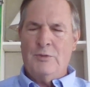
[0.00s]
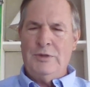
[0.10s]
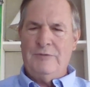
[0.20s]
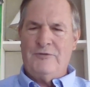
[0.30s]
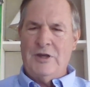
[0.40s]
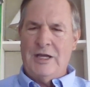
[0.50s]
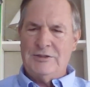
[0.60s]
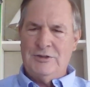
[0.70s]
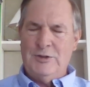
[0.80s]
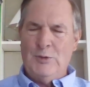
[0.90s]
We've got
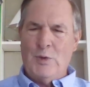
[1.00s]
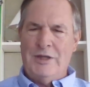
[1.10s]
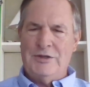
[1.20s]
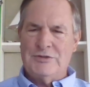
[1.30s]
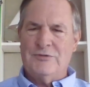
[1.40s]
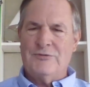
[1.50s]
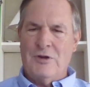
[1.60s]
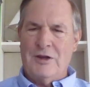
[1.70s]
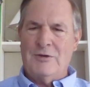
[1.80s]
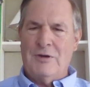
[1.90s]
to do Why Does the
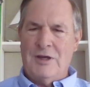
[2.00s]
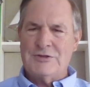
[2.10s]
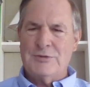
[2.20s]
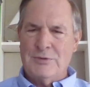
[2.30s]
Frog Cross